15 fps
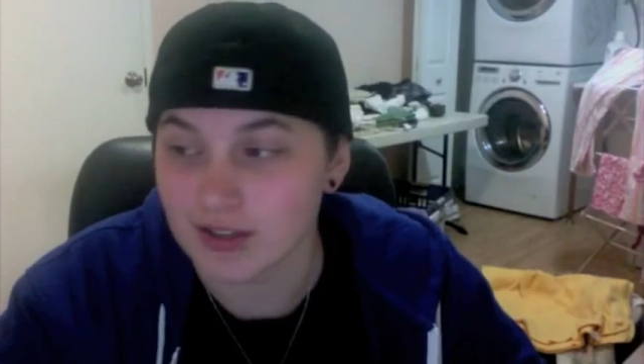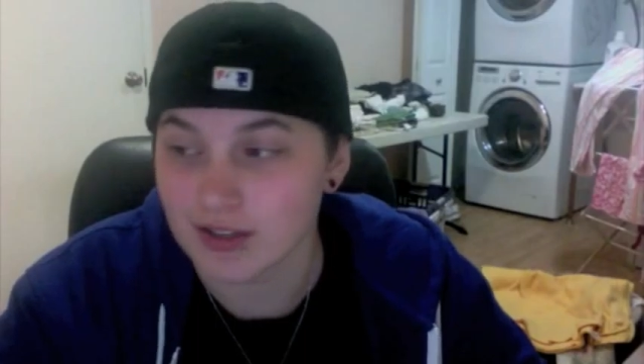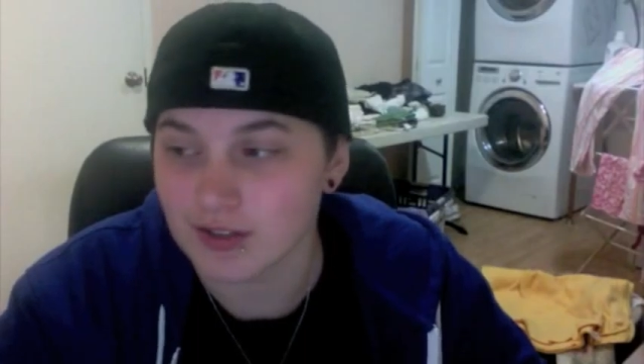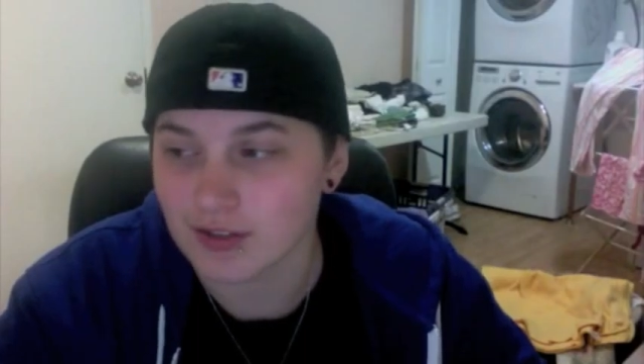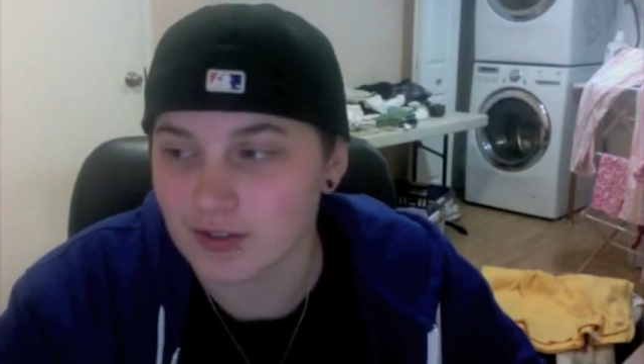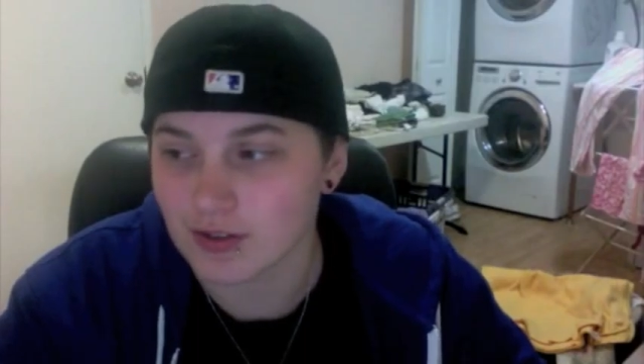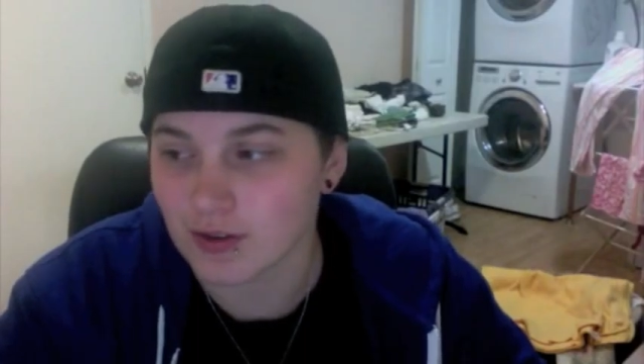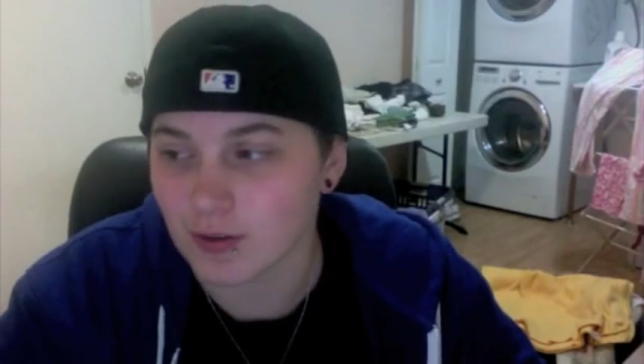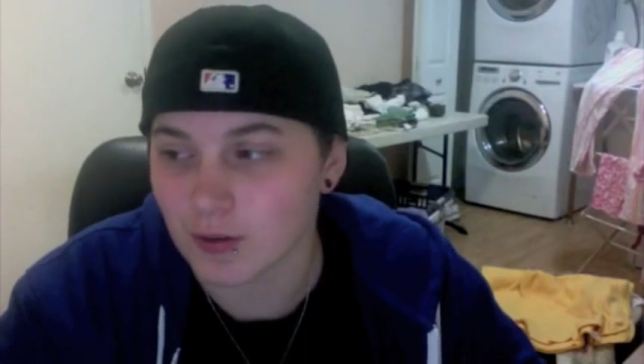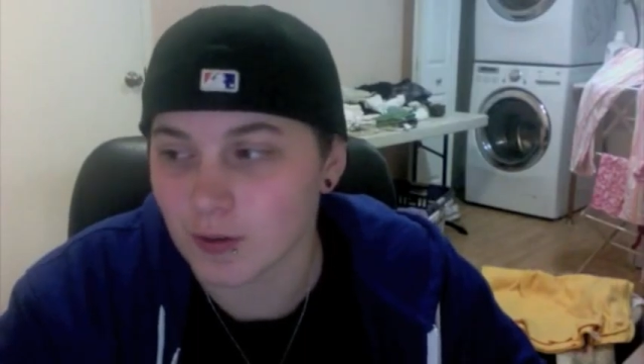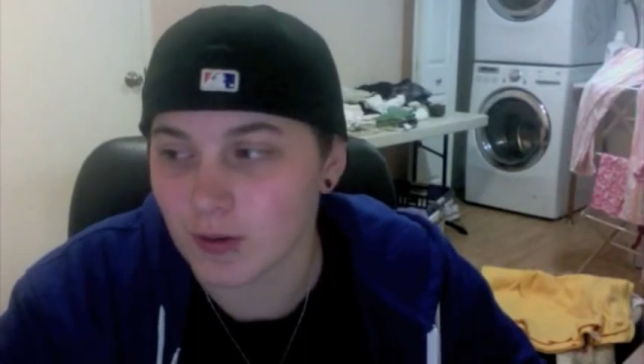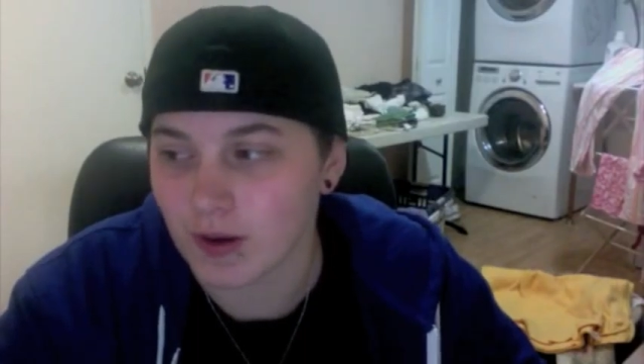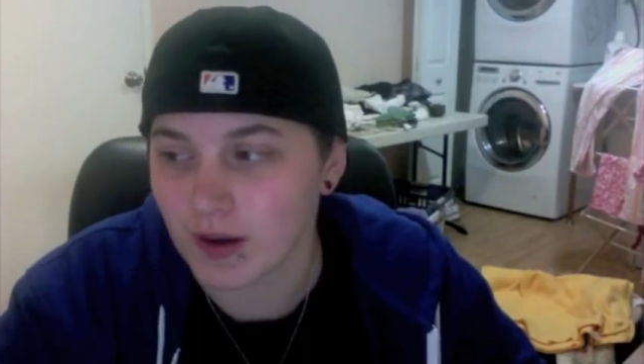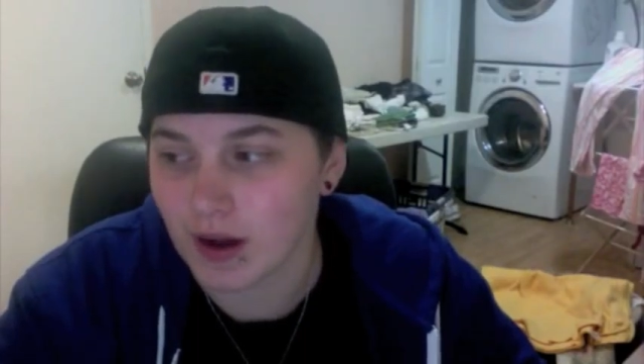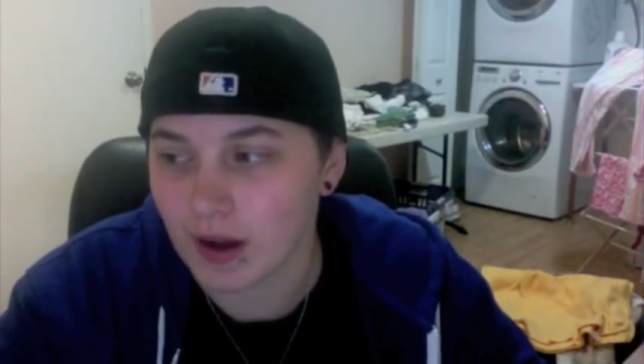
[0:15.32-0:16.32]

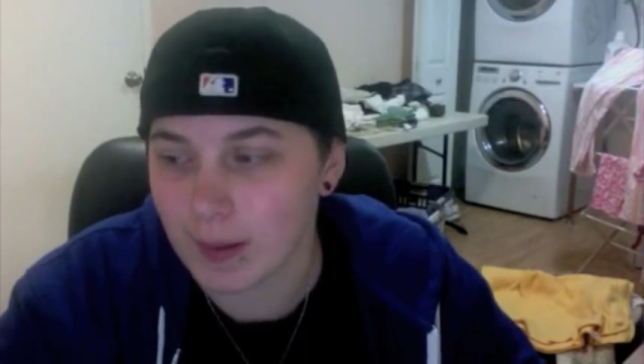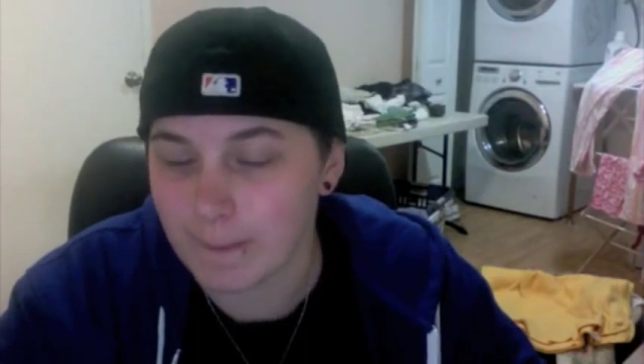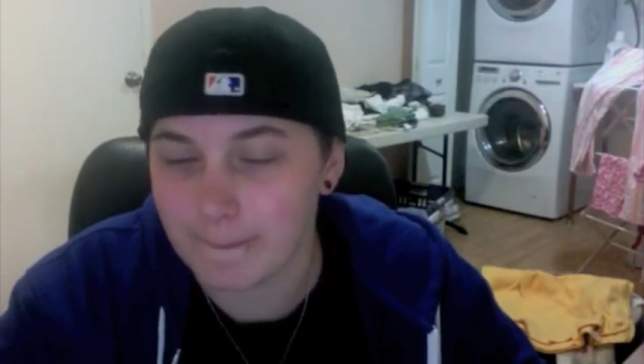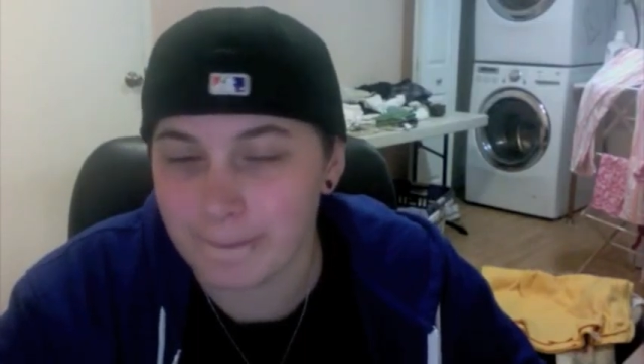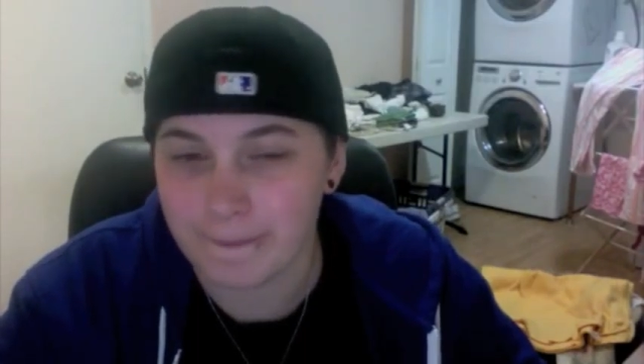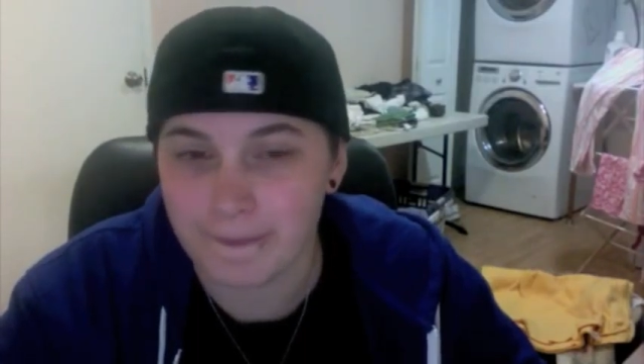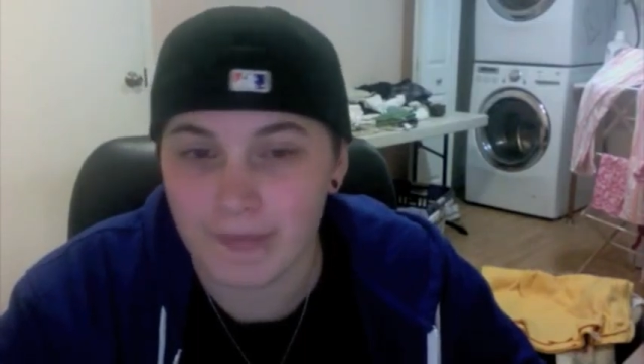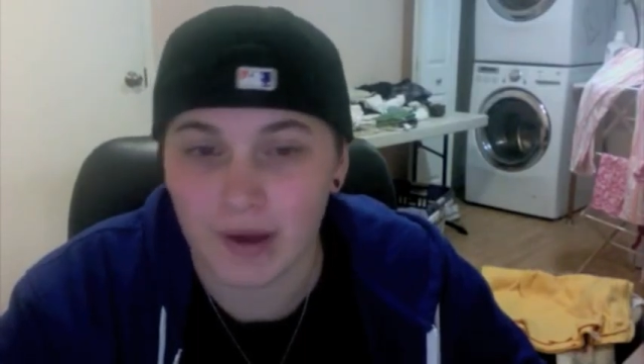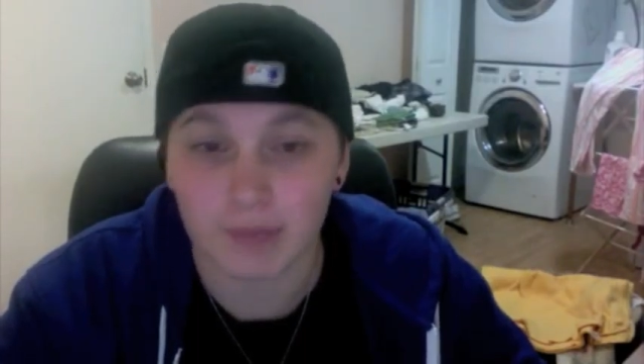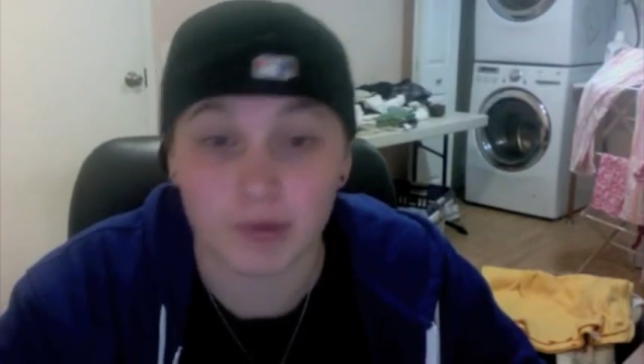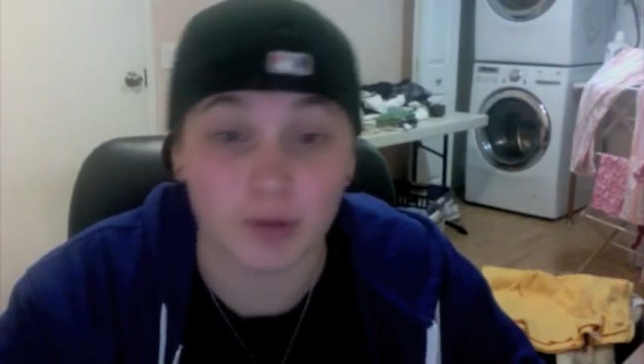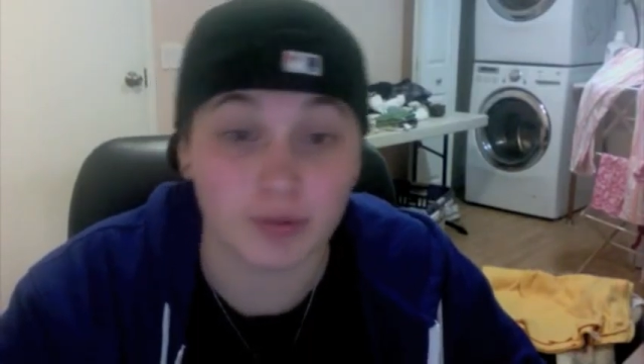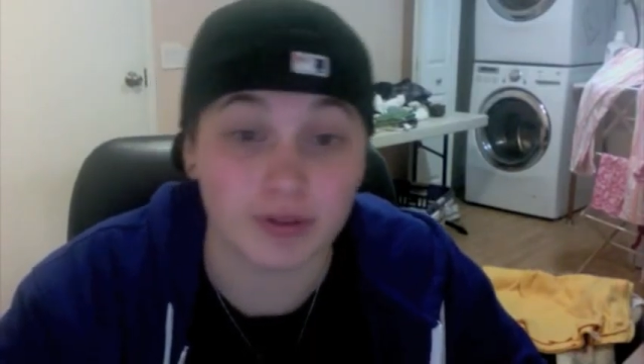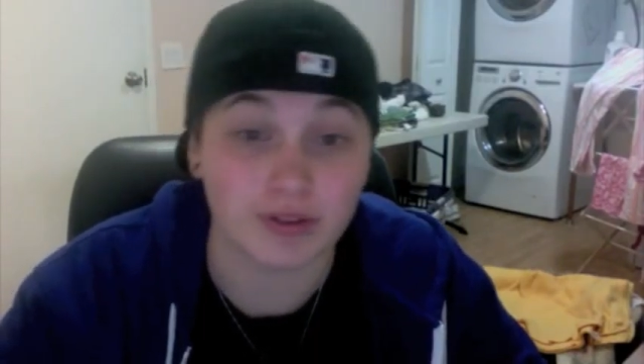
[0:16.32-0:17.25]
So, I'm hoping